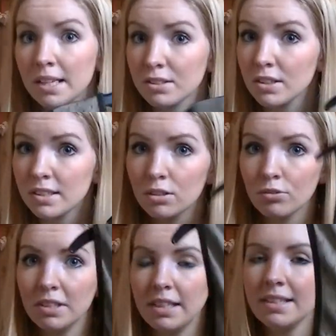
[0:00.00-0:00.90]
It's got this
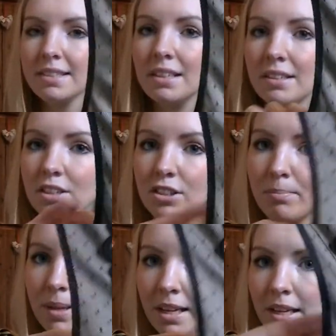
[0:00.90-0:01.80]
lovely silky
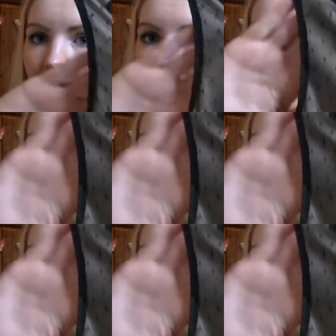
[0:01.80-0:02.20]
champagne-y